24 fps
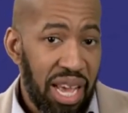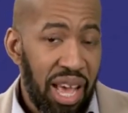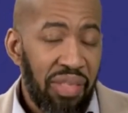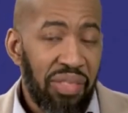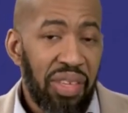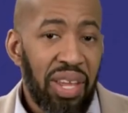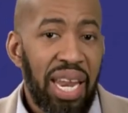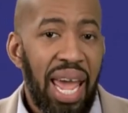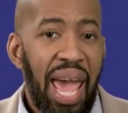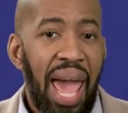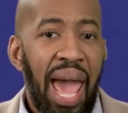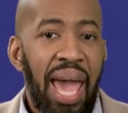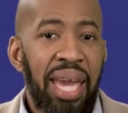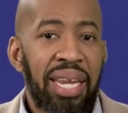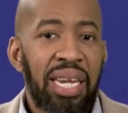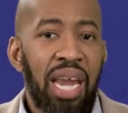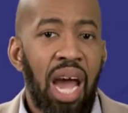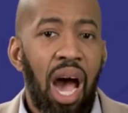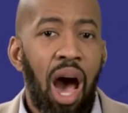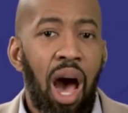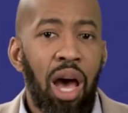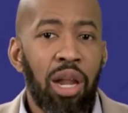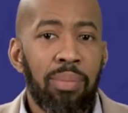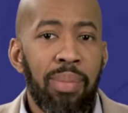that add an
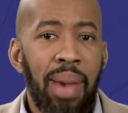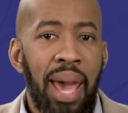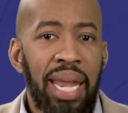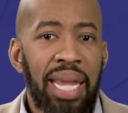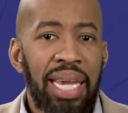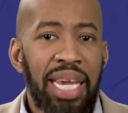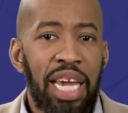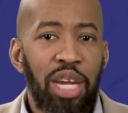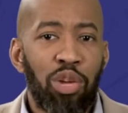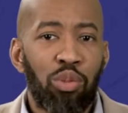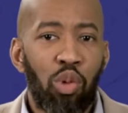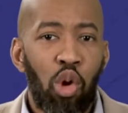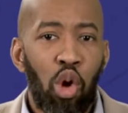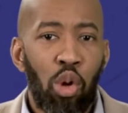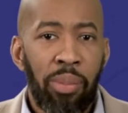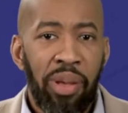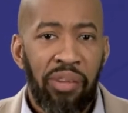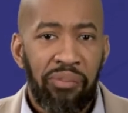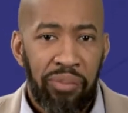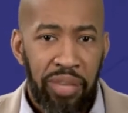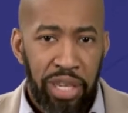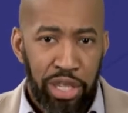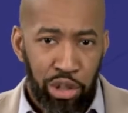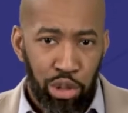automatic
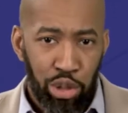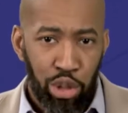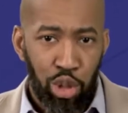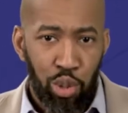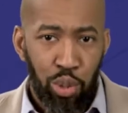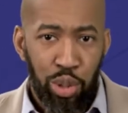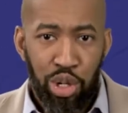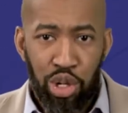enrollment feature to